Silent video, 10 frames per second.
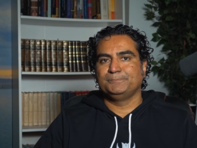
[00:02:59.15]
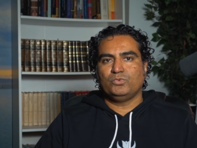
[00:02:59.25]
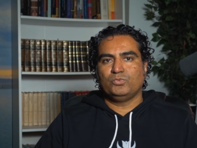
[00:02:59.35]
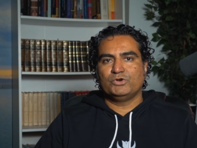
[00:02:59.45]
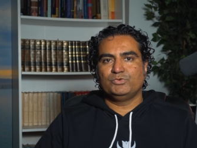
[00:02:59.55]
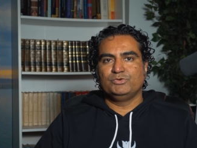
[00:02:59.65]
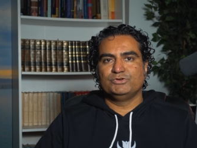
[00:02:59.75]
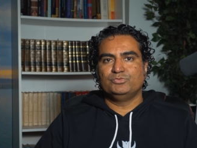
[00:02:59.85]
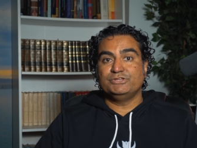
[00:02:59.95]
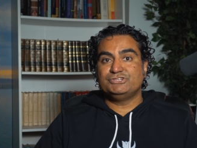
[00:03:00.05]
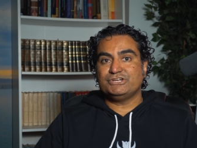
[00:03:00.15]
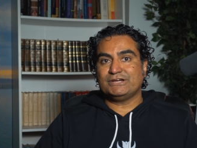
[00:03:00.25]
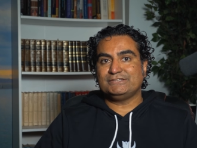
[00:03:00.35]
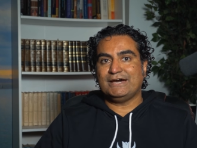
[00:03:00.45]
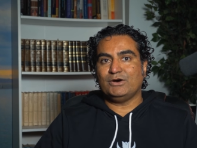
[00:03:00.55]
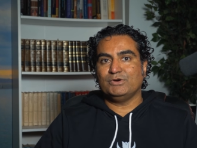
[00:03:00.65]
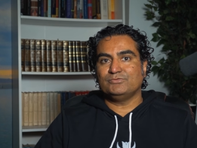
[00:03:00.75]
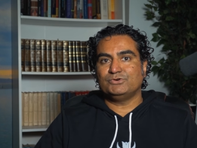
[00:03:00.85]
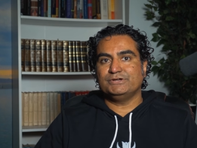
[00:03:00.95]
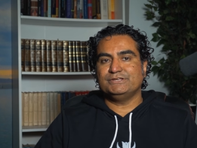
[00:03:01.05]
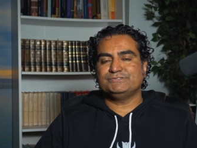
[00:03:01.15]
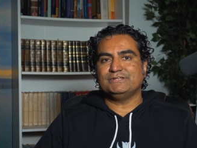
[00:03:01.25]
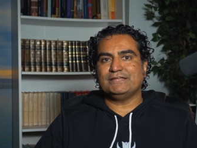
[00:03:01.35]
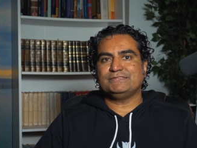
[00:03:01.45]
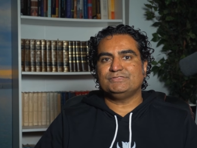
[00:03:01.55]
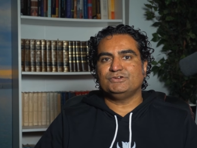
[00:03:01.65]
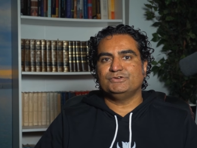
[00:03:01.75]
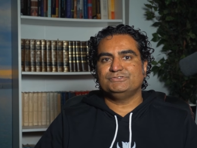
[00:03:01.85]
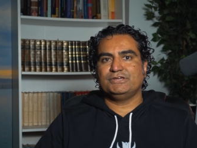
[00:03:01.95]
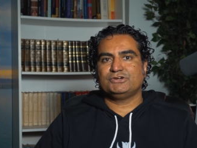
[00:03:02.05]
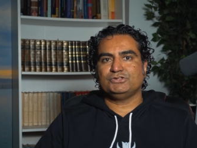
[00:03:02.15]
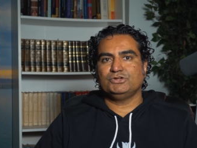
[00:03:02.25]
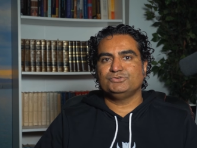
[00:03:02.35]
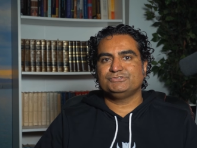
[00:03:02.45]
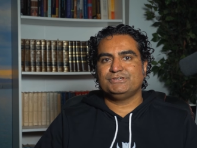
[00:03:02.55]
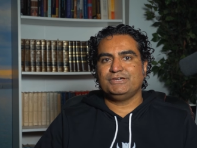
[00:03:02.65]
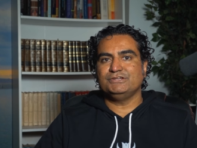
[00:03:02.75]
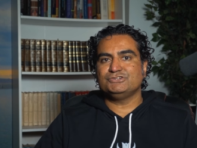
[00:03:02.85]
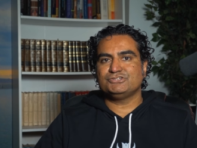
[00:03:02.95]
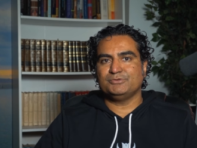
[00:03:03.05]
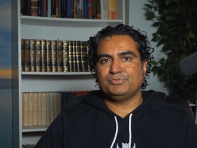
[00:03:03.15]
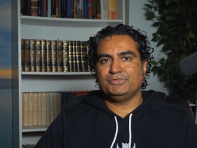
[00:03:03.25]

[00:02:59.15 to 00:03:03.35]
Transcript: What we would reject, however, is not that there is a close kinship